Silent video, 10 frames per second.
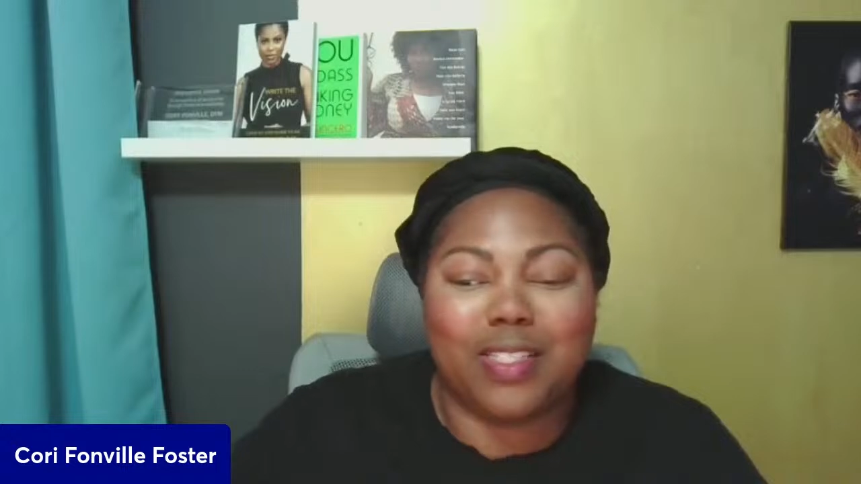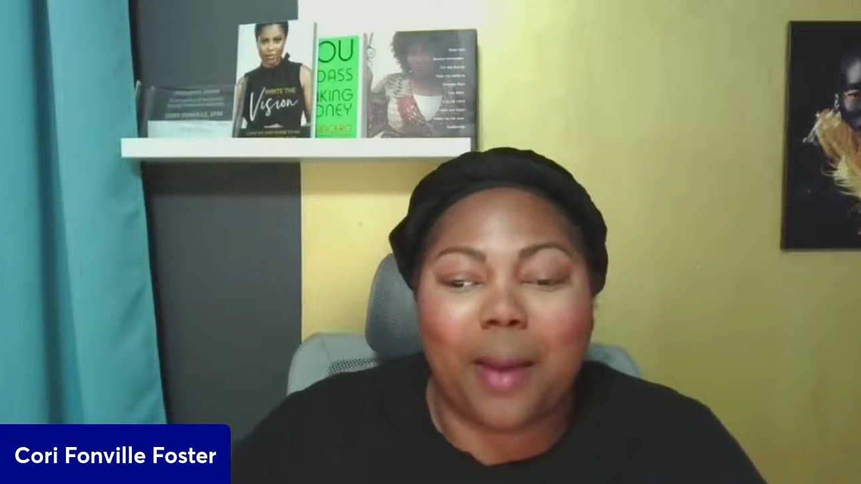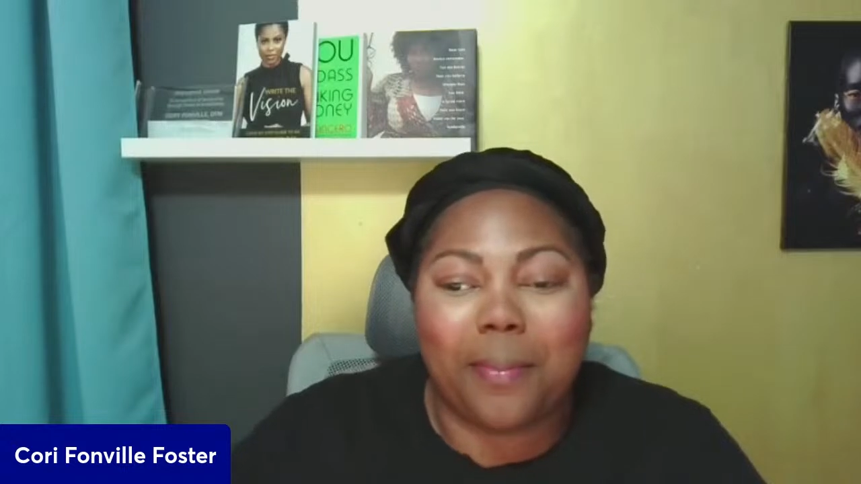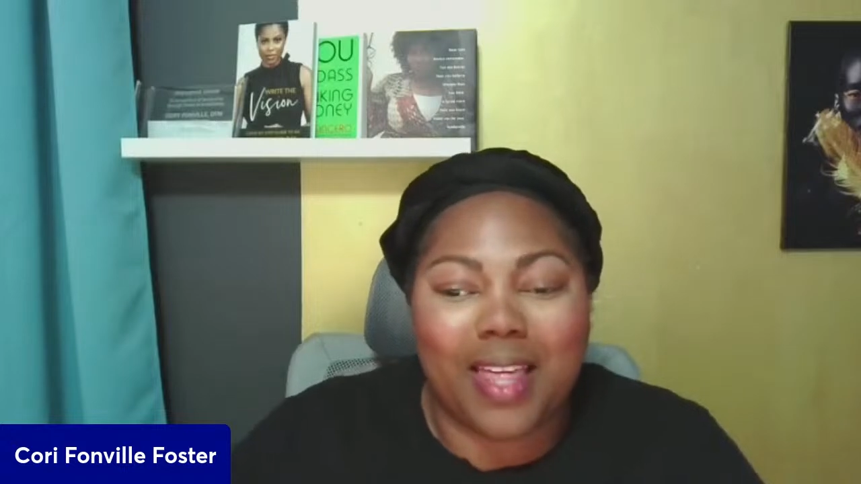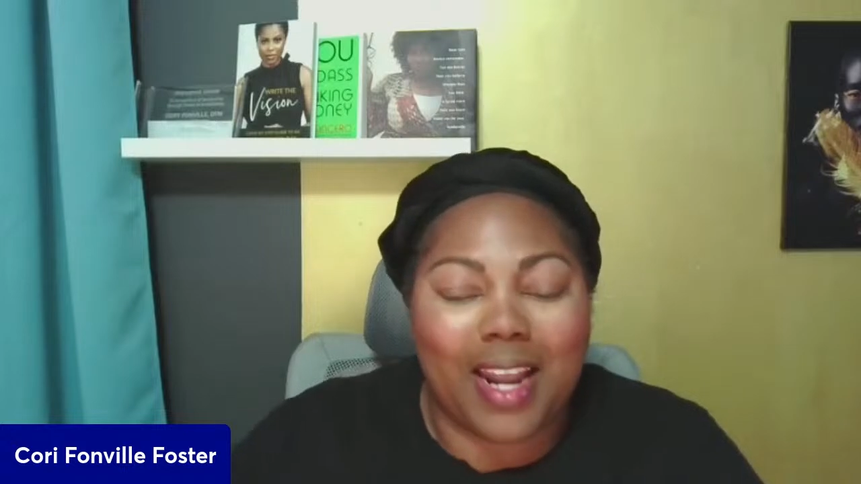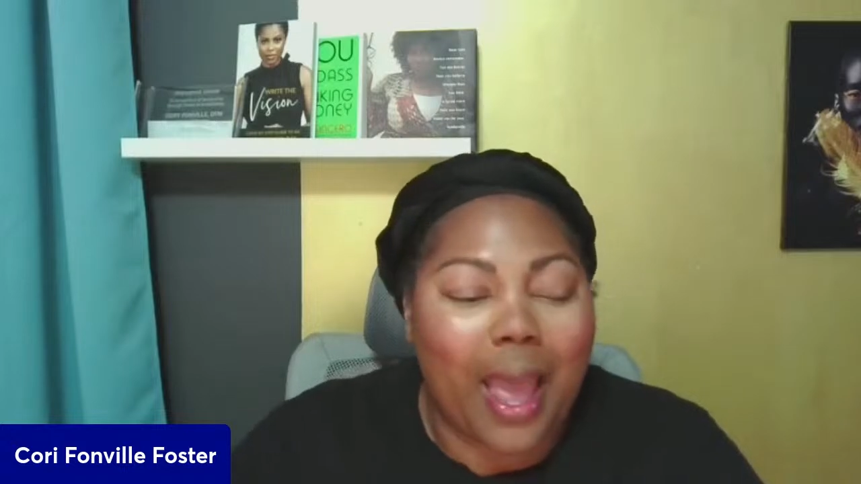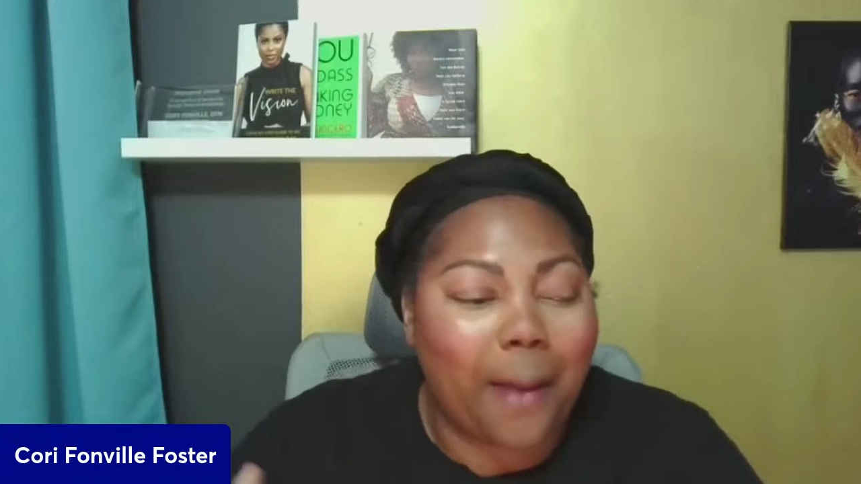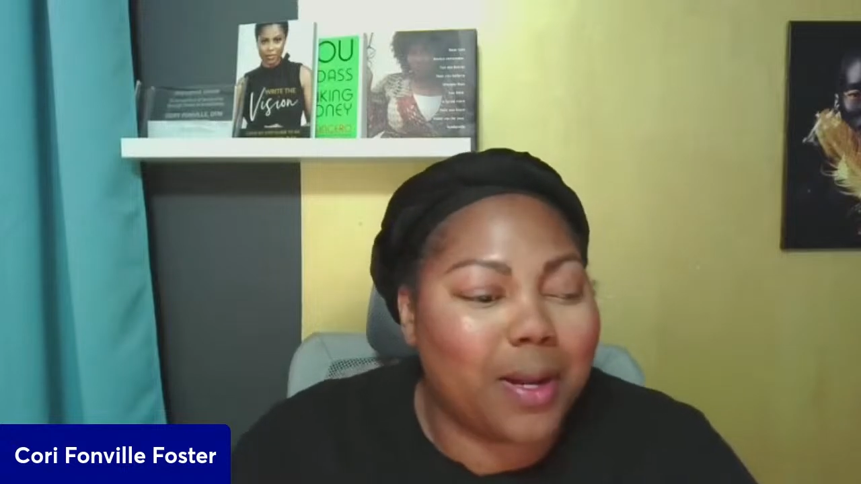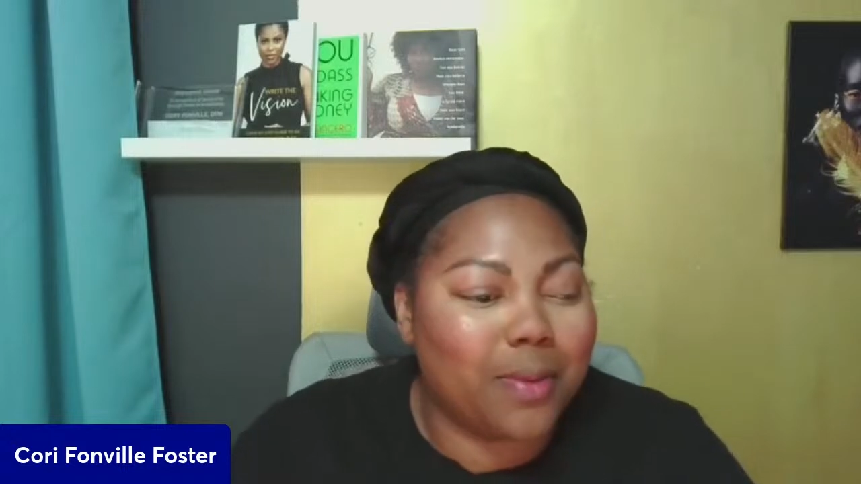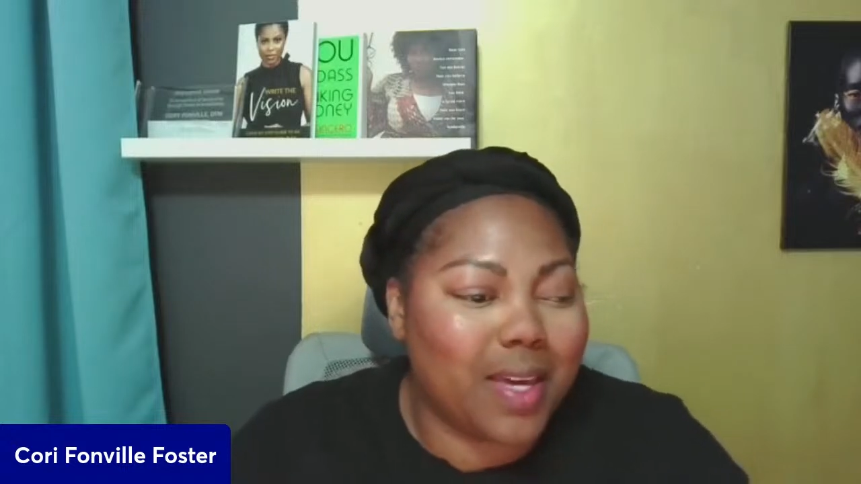top of that, I
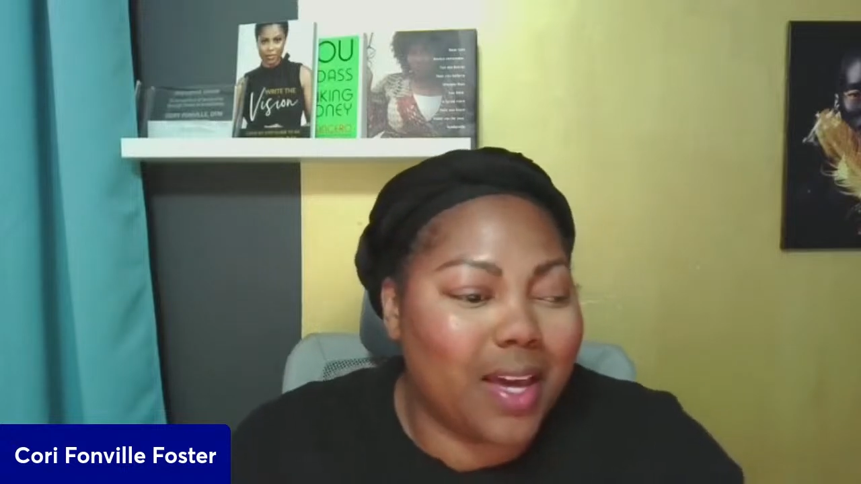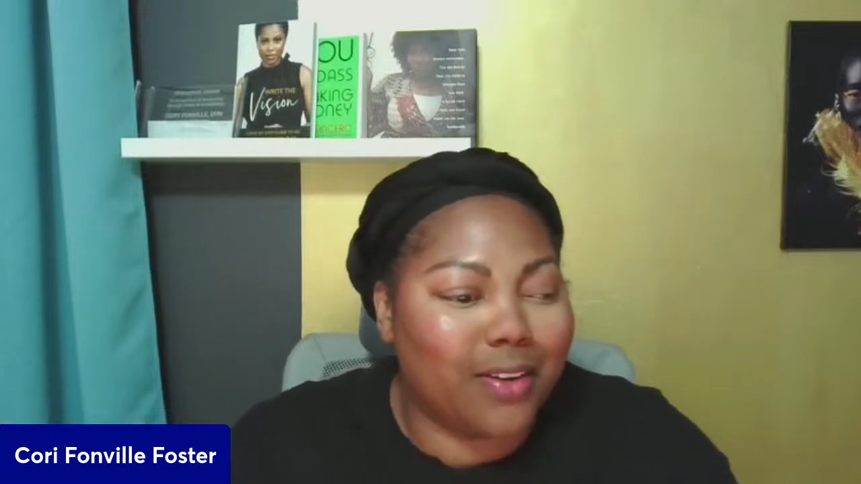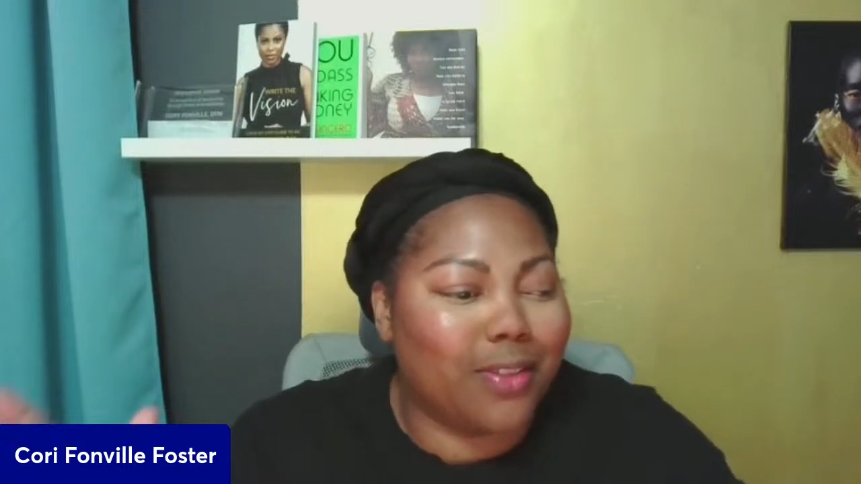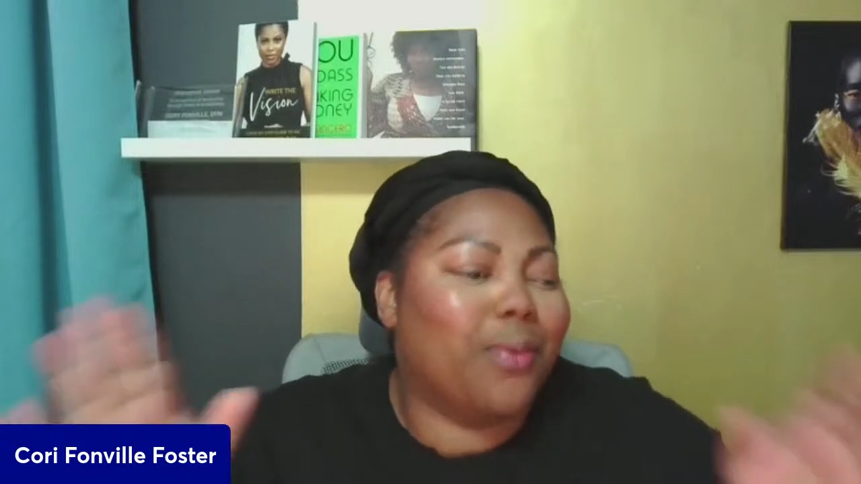happen to be under